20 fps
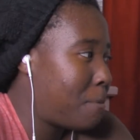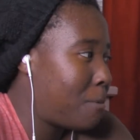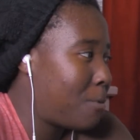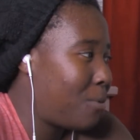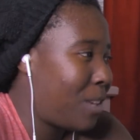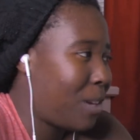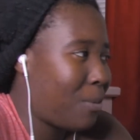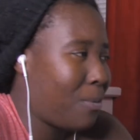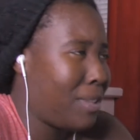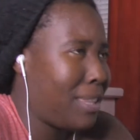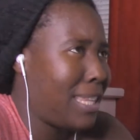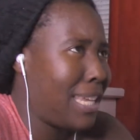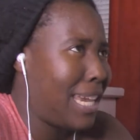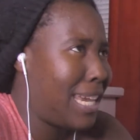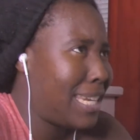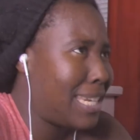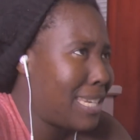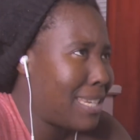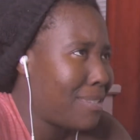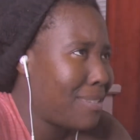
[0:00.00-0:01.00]
like when
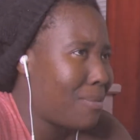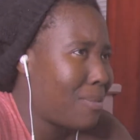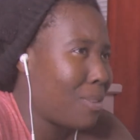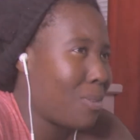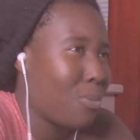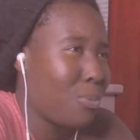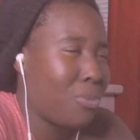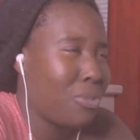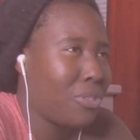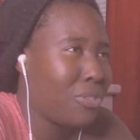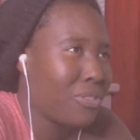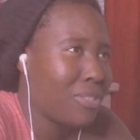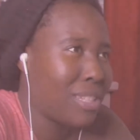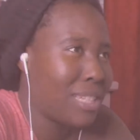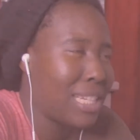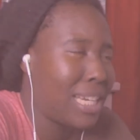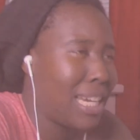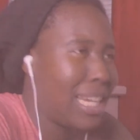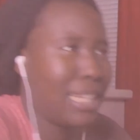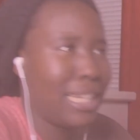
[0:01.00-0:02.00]
the wolves
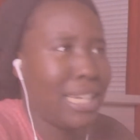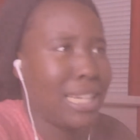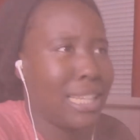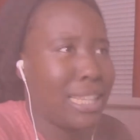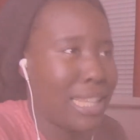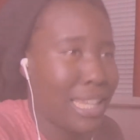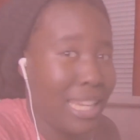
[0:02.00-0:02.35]
died, like